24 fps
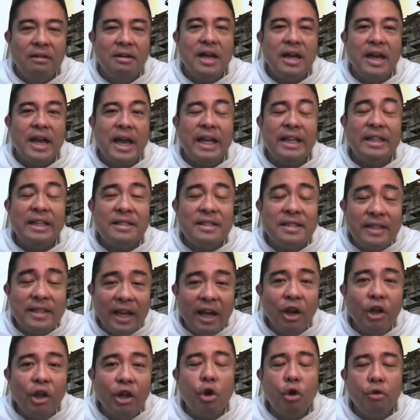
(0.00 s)

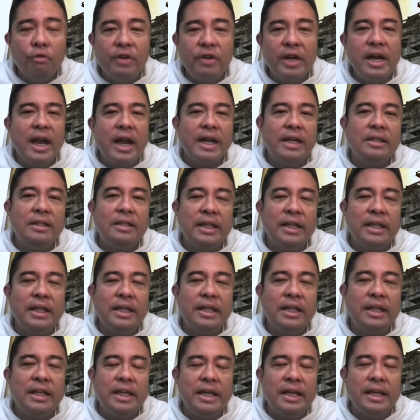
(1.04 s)

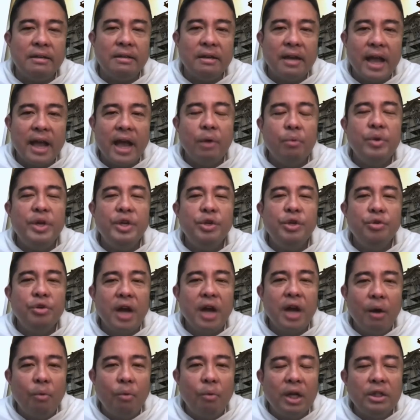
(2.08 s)
COVID-19. And we do
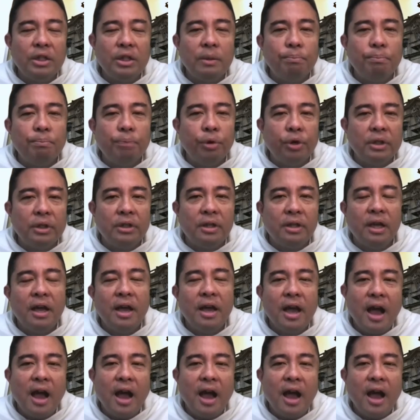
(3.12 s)
not want to put